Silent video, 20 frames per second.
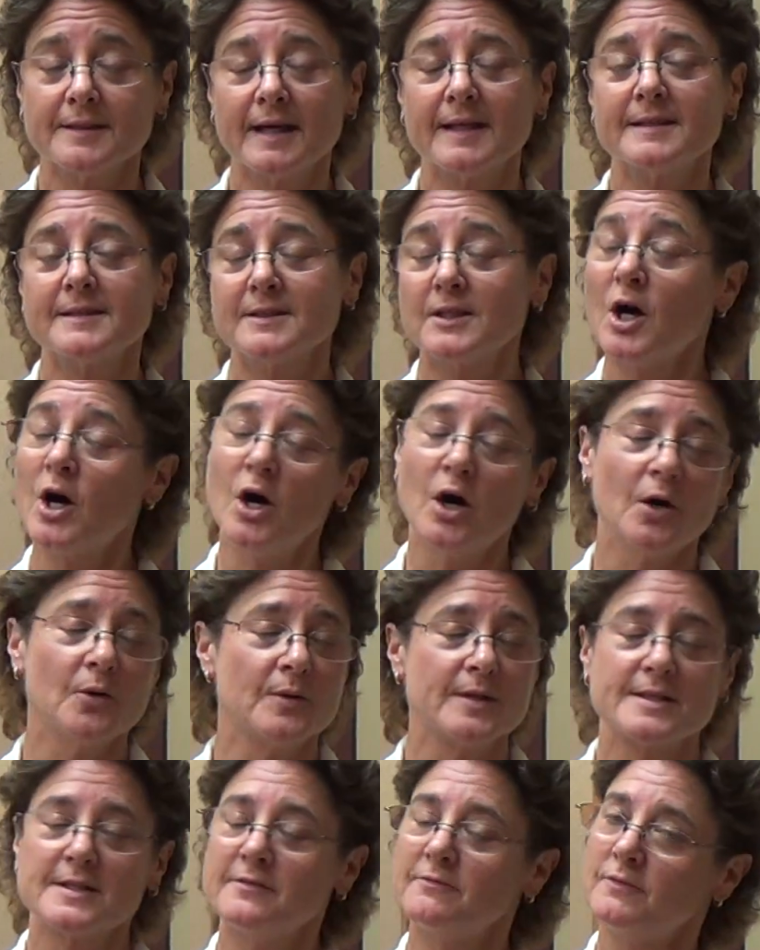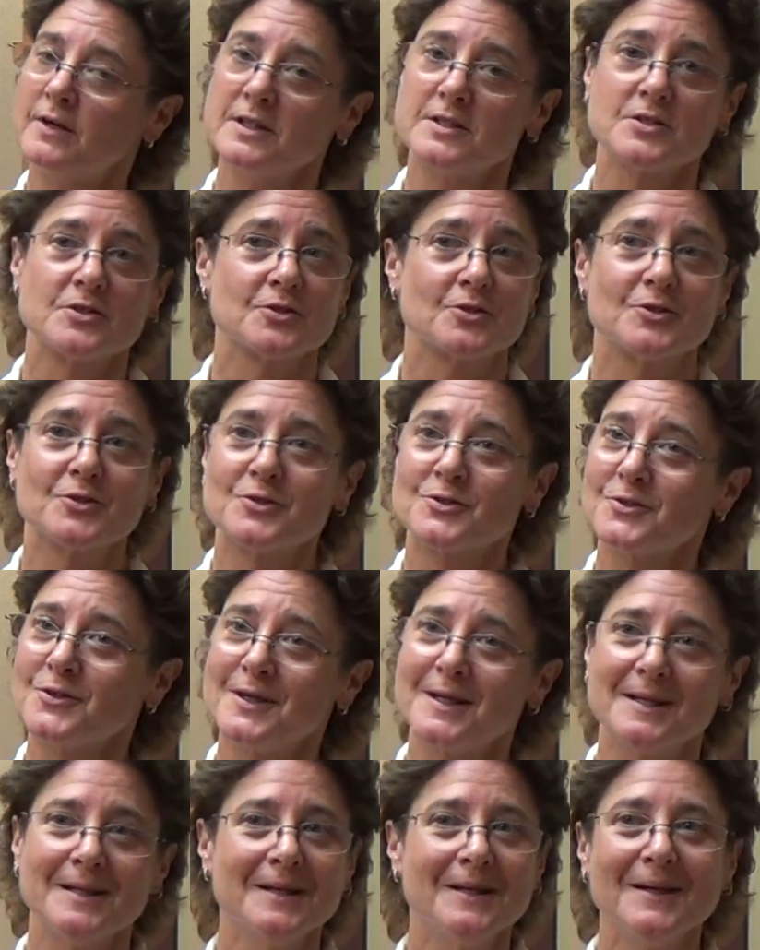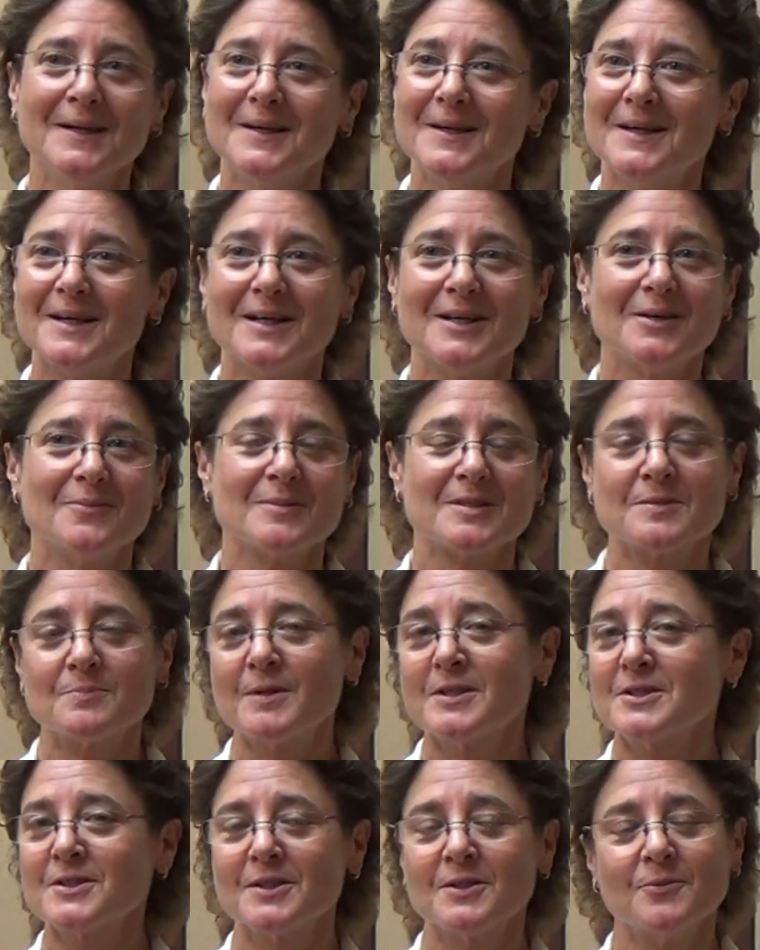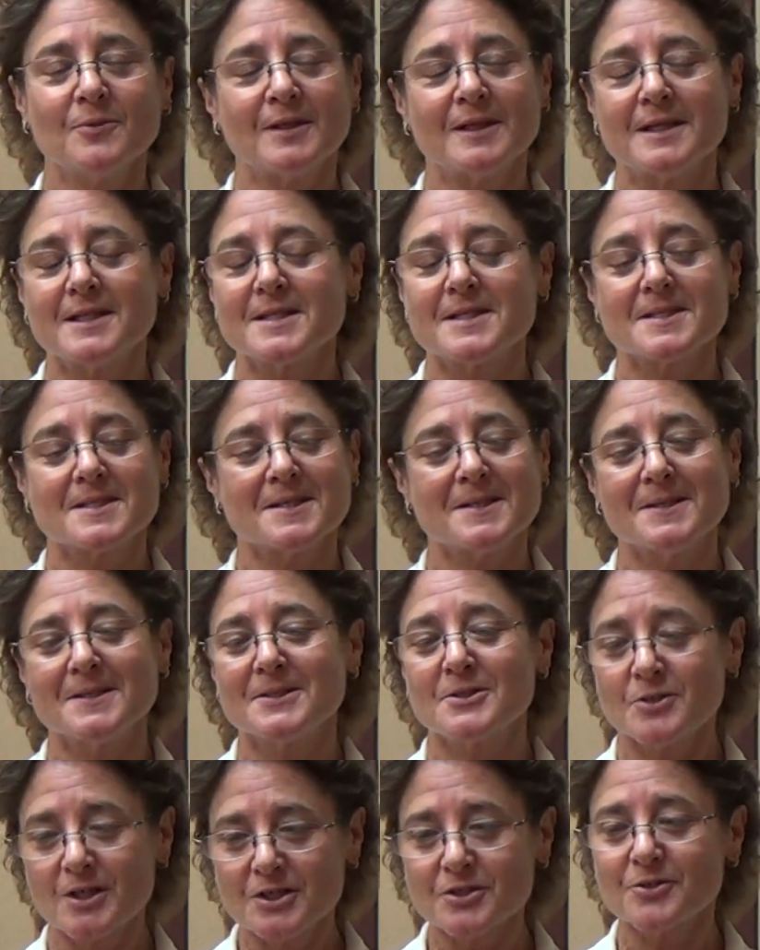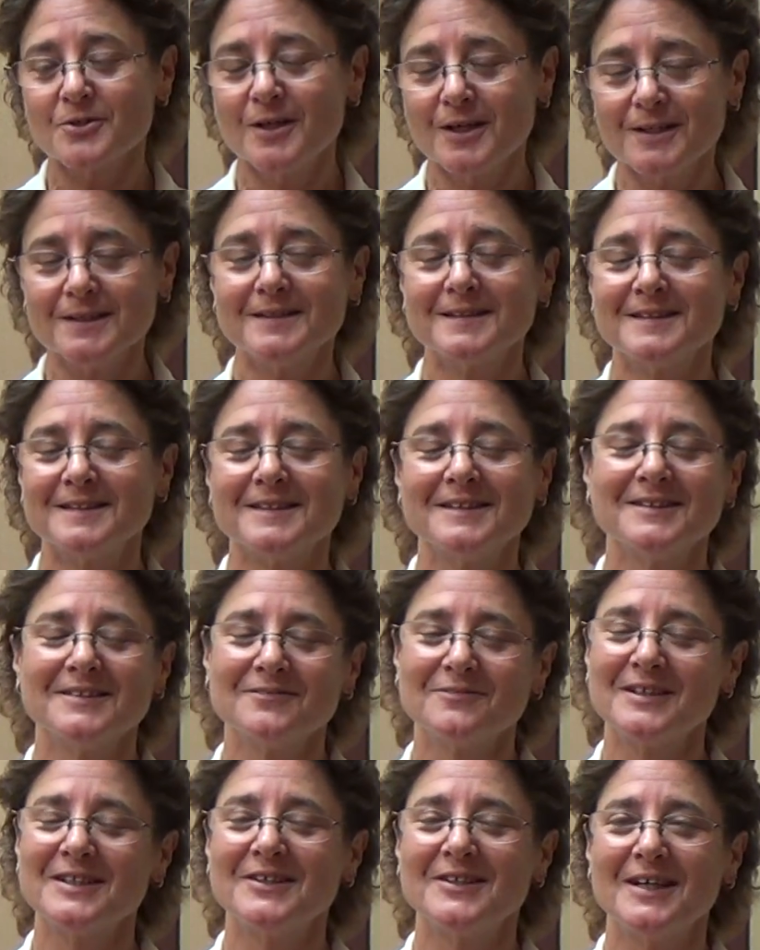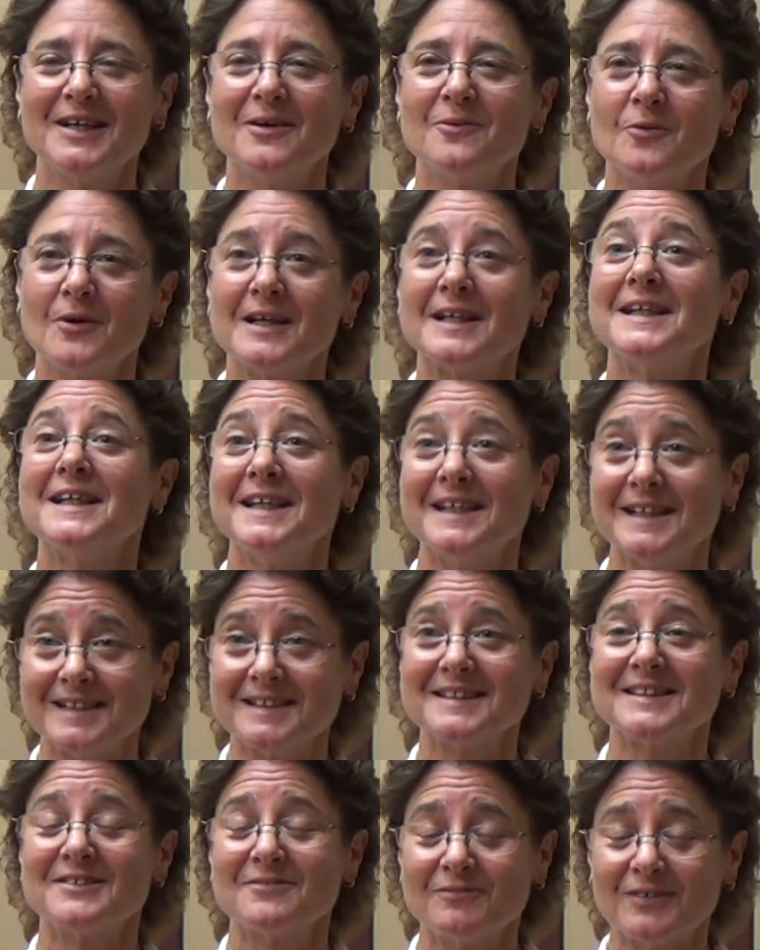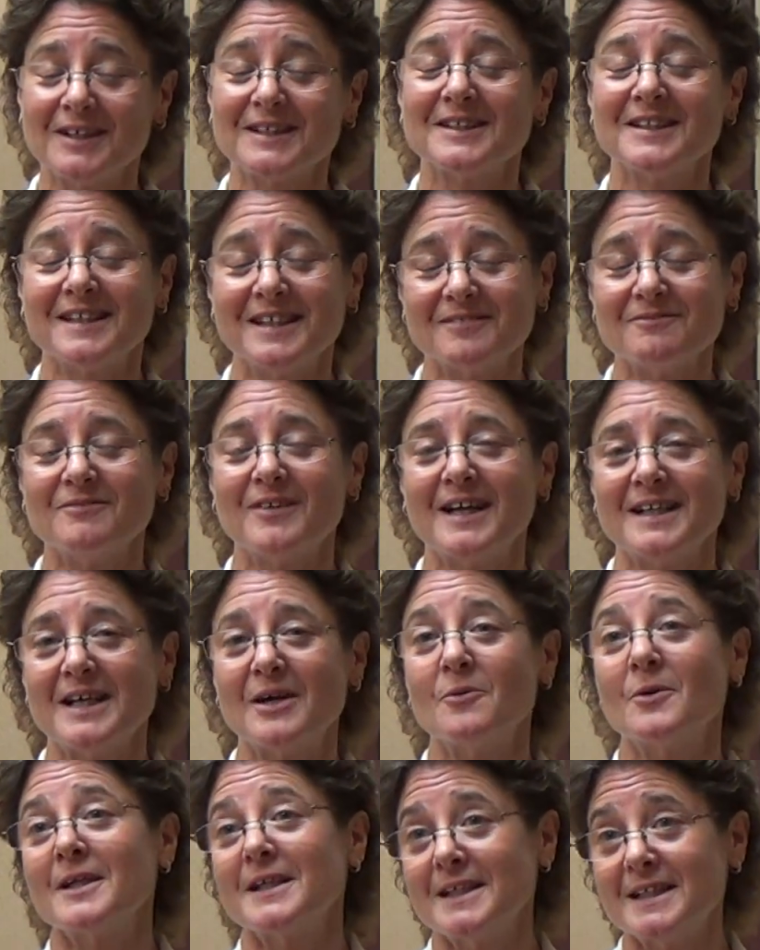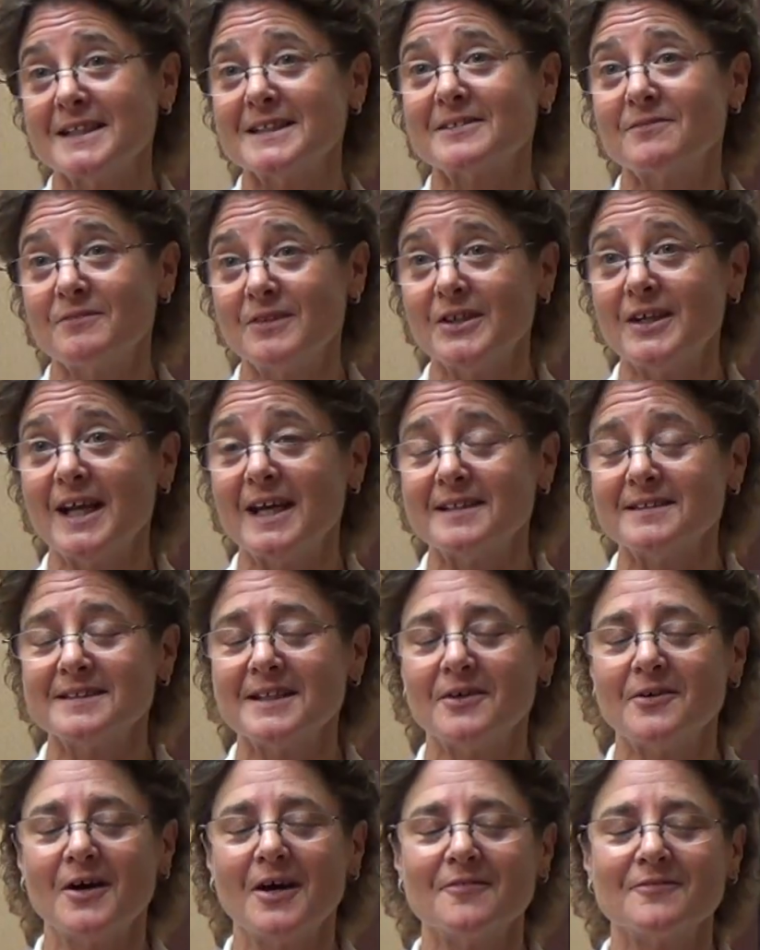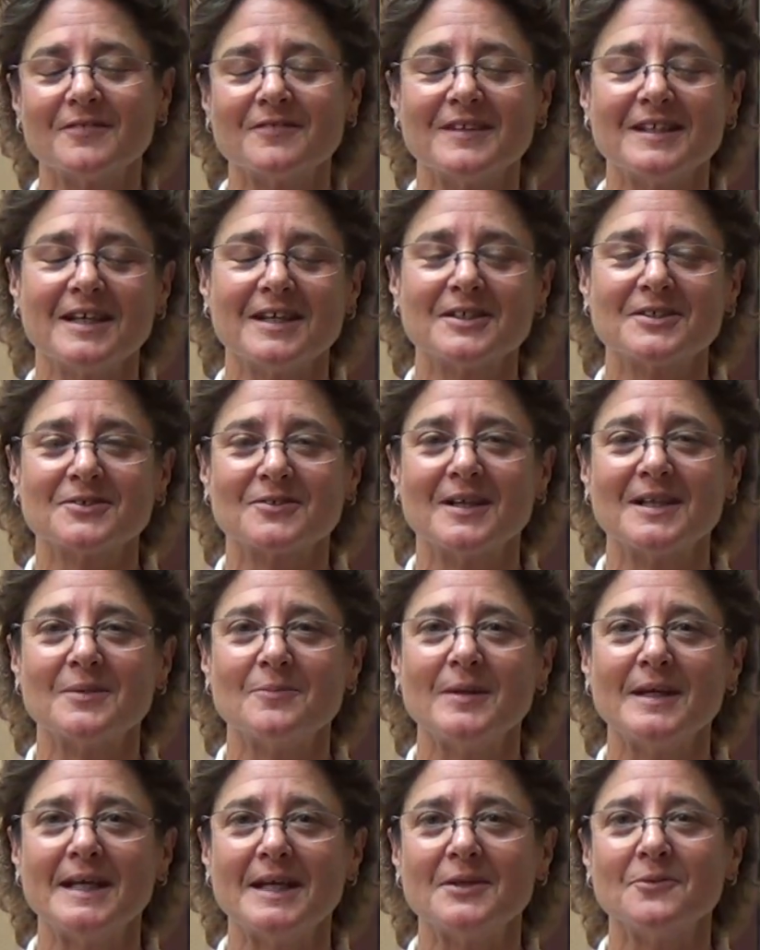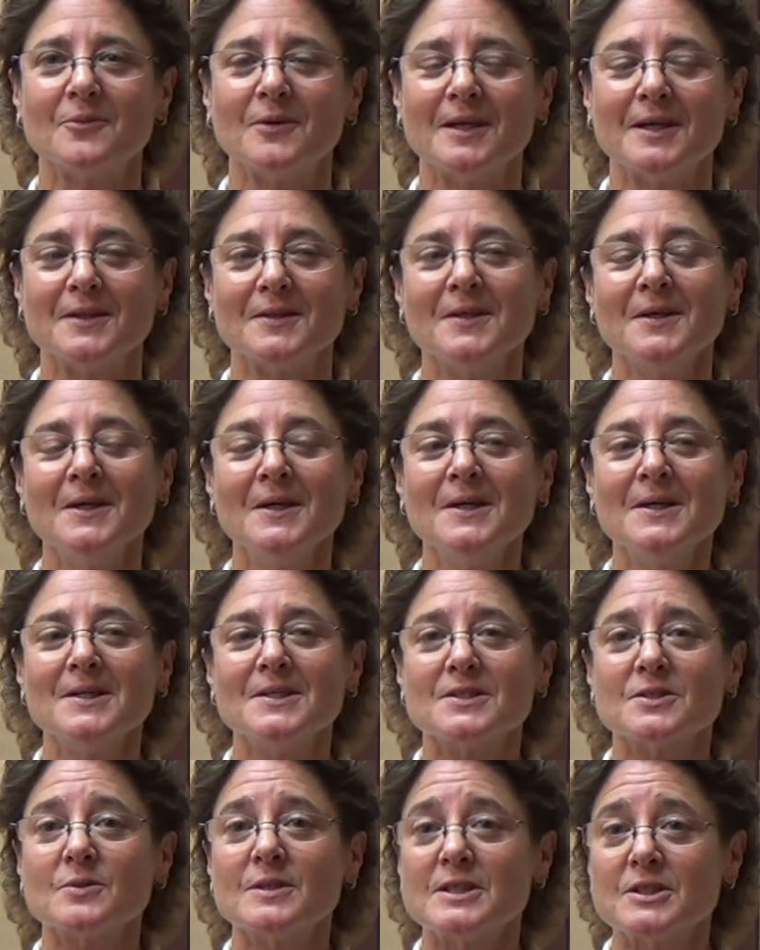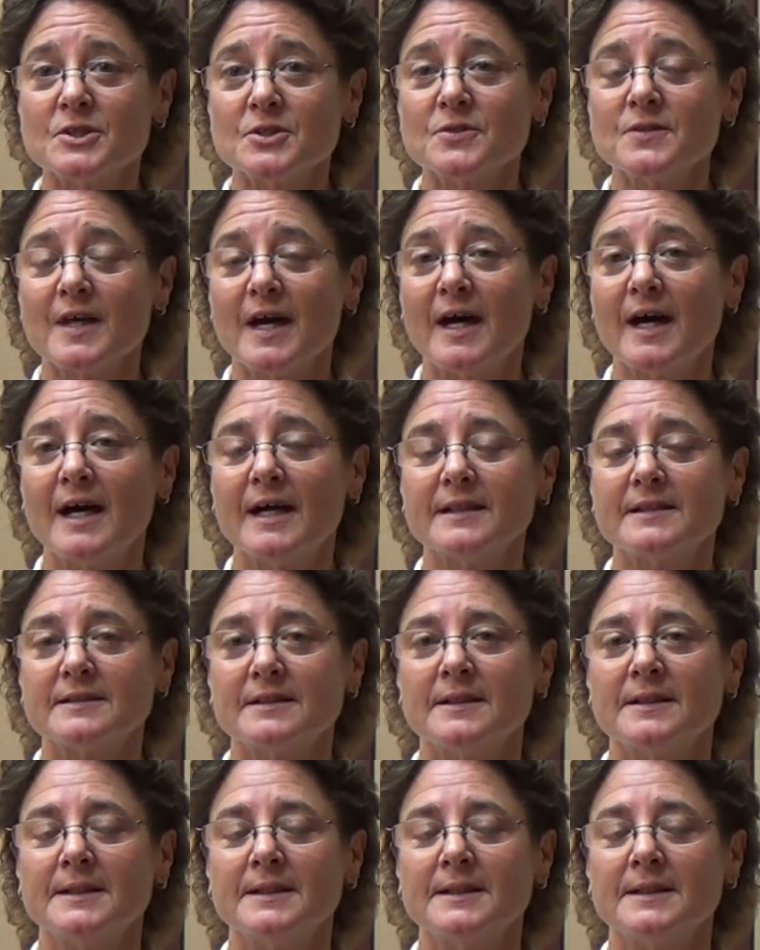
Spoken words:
That's always a fun surgery, especially when it's a treasure hunt to figure out what it is. It's fun to then find out what it is if you can't tell off from the x-ray to begin with. So we do that.